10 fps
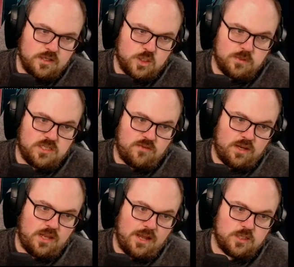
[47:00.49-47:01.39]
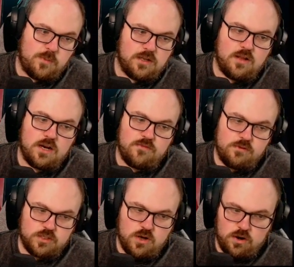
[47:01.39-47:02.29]
specific decks, but a lot of
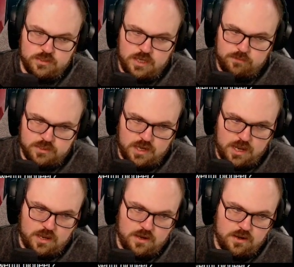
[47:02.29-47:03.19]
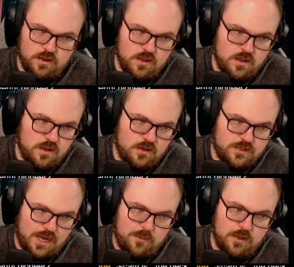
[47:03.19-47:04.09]
those archetypes and
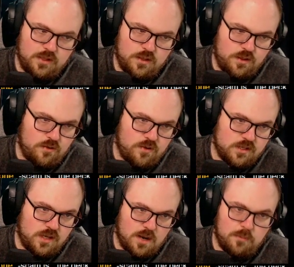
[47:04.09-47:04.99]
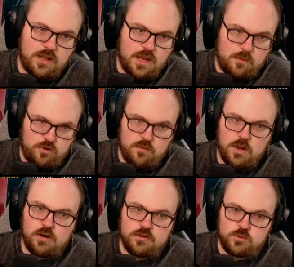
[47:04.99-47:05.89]
deck building theories can apply in pure
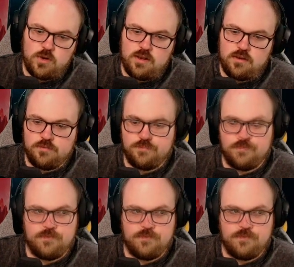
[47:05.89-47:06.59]
modern as well.